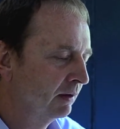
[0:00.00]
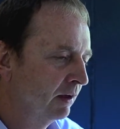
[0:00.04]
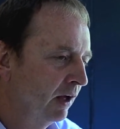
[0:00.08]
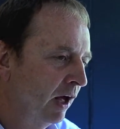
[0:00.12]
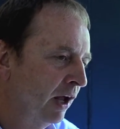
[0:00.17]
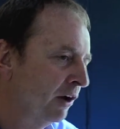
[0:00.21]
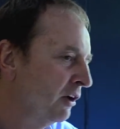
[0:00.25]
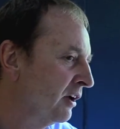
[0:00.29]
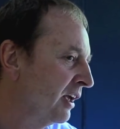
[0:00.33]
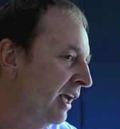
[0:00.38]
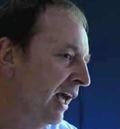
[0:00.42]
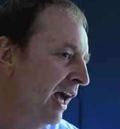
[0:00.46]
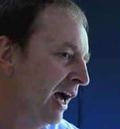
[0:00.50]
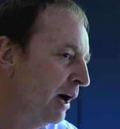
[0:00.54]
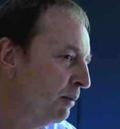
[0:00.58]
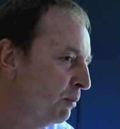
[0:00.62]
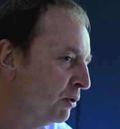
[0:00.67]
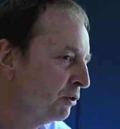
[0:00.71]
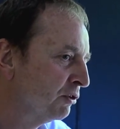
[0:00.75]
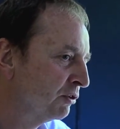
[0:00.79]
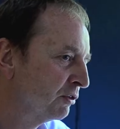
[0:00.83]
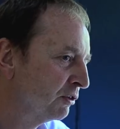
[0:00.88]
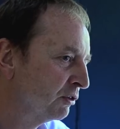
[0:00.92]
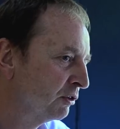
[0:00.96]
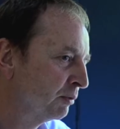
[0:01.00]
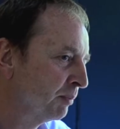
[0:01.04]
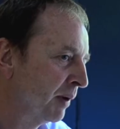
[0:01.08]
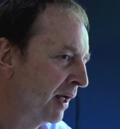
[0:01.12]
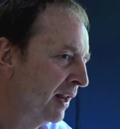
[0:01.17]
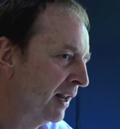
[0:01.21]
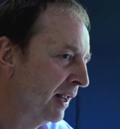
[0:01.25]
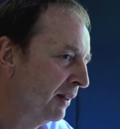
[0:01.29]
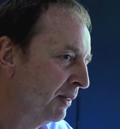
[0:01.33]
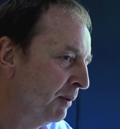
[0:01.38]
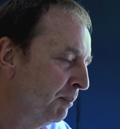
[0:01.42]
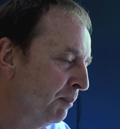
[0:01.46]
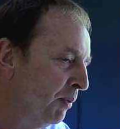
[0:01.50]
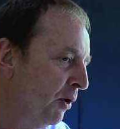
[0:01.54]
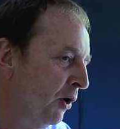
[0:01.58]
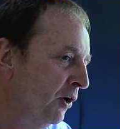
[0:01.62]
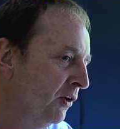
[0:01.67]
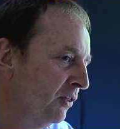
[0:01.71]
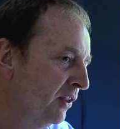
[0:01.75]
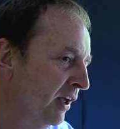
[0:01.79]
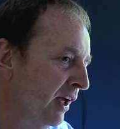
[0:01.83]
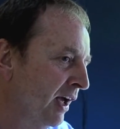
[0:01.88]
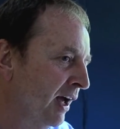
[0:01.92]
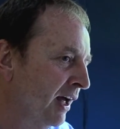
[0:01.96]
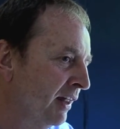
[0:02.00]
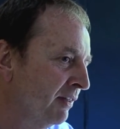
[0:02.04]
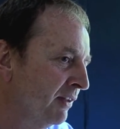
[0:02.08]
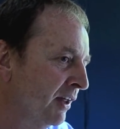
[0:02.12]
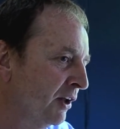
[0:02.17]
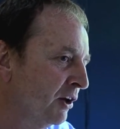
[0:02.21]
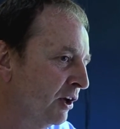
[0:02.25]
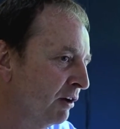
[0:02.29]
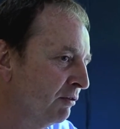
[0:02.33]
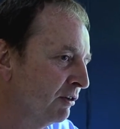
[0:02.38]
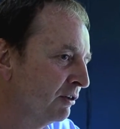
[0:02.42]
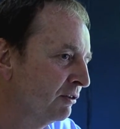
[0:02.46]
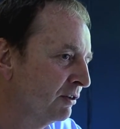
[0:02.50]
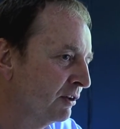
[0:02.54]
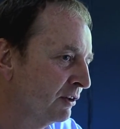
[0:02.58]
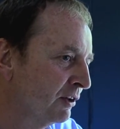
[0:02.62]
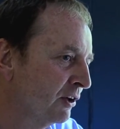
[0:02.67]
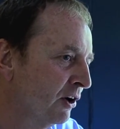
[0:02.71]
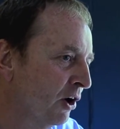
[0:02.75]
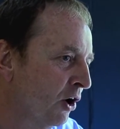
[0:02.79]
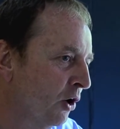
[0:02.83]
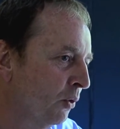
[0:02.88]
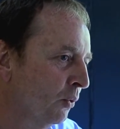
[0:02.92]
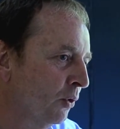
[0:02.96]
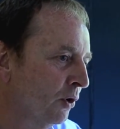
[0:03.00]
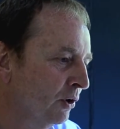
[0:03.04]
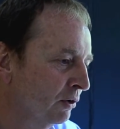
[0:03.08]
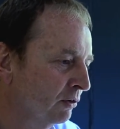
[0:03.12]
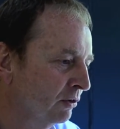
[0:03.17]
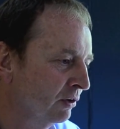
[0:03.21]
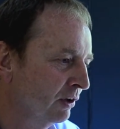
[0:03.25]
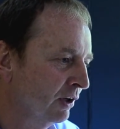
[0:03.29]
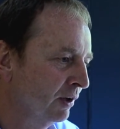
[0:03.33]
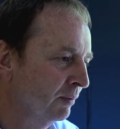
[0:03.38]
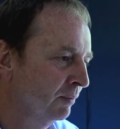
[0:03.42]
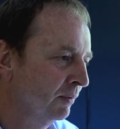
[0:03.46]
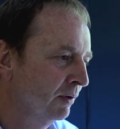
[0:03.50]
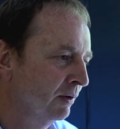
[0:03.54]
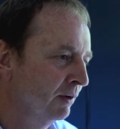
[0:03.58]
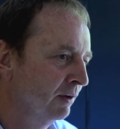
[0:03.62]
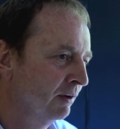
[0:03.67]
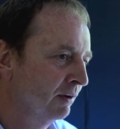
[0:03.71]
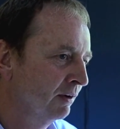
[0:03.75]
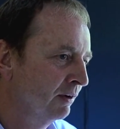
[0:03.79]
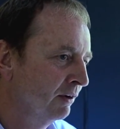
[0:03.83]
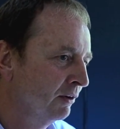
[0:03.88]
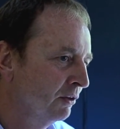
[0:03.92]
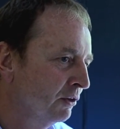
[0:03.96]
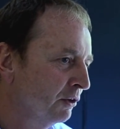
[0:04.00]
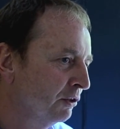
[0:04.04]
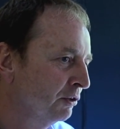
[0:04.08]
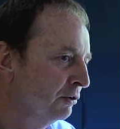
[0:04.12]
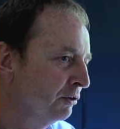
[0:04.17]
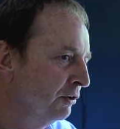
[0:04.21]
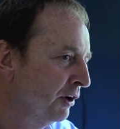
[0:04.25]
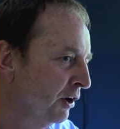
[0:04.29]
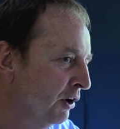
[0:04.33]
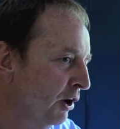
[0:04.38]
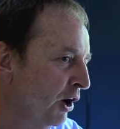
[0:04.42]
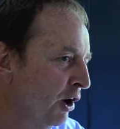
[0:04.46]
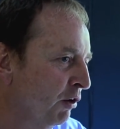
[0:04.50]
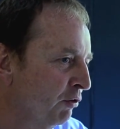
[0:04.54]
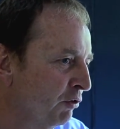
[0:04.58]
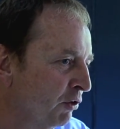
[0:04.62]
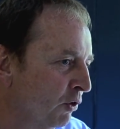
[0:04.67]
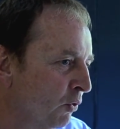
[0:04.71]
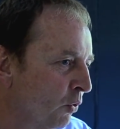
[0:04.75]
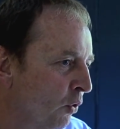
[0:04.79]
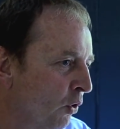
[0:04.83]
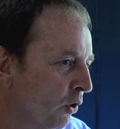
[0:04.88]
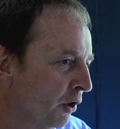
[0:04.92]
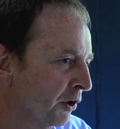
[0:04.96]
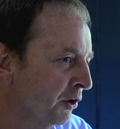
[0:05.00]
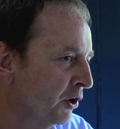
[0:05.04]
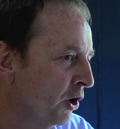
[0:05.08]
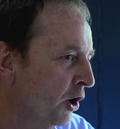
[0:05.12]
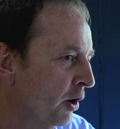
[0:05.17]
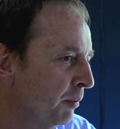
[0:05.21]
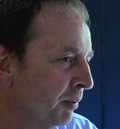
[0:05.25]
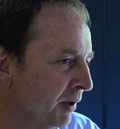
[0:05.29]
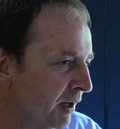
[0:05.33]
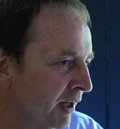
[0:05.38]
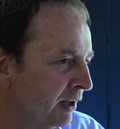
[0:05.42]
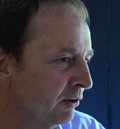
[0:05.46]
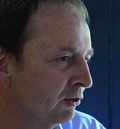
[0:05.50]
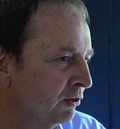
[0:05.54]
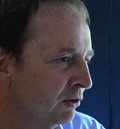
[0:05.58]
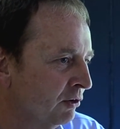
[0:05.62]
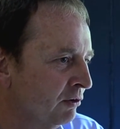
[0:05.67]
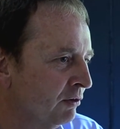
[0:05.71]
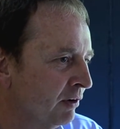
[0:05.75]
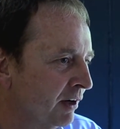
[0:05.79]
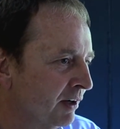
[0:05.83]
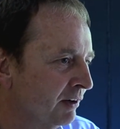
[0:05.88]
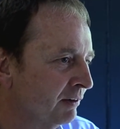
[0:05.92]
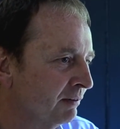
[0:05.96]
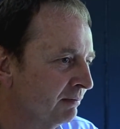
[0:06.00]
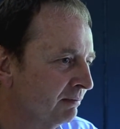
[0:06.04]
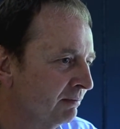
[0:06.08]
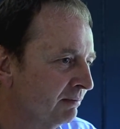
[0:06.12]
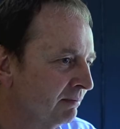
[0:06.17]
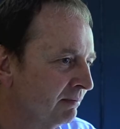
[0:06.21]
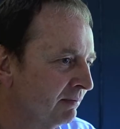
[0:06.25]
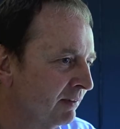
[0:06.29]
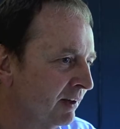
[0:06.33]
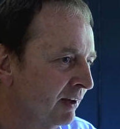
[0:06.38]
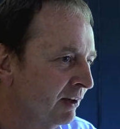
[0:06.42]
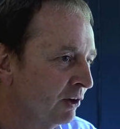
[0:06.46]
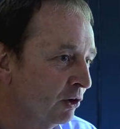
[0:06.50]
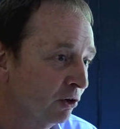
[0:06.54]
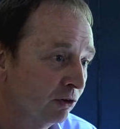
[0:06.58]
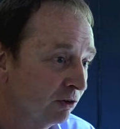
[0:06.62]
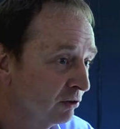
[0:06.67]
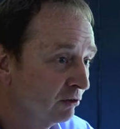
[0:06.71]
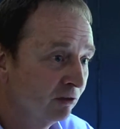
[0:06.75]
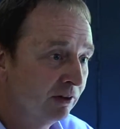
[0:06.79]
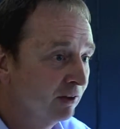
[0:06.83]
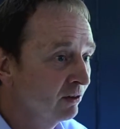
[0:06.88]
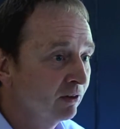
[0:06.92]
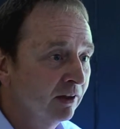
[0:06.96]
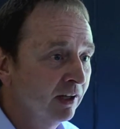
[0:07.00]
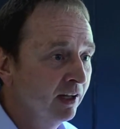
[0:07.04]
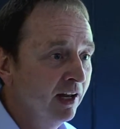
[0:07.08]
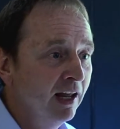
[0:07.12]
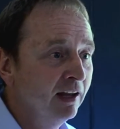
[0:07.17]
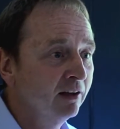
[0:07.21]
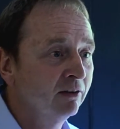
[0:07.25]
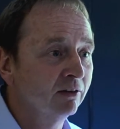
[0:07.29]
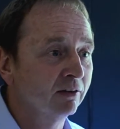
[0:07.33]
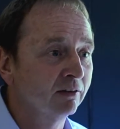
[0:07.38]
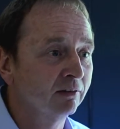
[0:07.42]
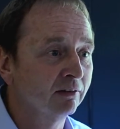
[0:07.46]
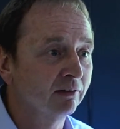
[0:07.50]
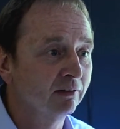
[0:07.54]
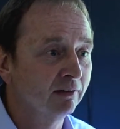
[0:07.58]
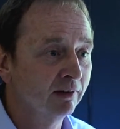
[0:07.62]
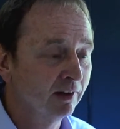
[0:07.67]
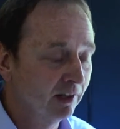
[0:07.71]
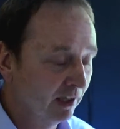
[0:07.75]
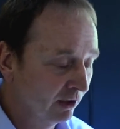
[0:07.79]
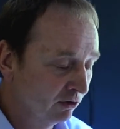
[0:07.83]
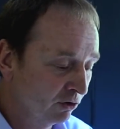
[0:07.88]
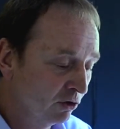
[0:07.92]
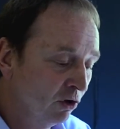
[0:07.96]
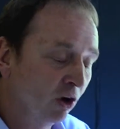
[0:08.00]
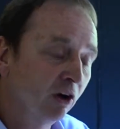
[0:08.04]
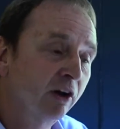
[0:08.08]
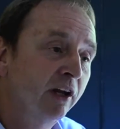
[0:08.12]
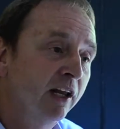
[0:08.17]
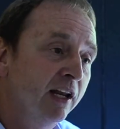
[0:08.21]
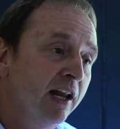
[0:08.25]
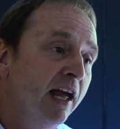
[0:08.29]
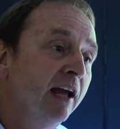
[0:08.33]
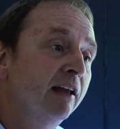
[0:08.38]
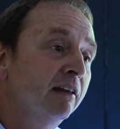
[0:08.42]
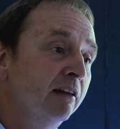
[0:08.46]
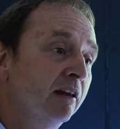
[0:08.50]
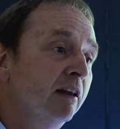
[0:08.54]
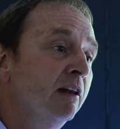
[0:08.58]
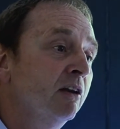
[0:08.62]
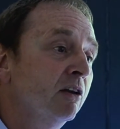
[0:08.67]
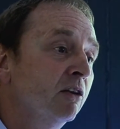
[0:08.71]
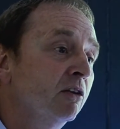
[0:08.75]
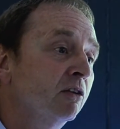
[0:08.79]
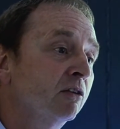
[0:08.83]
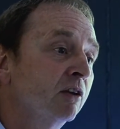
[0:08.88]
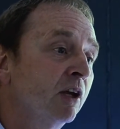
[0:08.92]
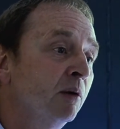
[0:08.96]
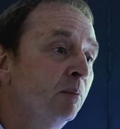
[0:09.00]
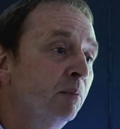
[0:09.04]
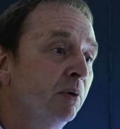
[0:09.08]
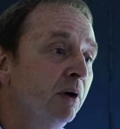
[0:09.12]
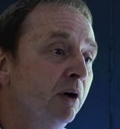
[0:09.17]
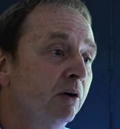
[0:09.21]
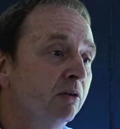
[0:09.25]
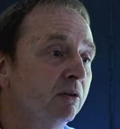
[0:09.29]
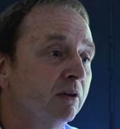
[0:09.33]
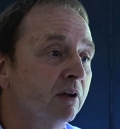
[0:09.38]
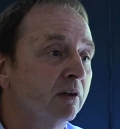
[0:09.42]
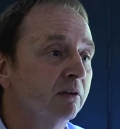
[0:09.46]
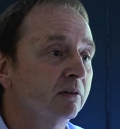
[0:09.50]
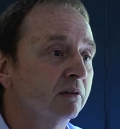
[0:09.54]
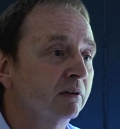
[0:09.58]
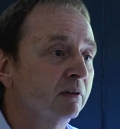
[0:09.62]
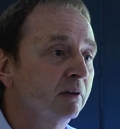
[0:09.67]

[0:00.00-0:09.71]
I don't care how much they spend, at the point they hand that over to the artwork team, they throw it over a wall and hope it gets done right. Because it's disconnected. It's not connected into the same process.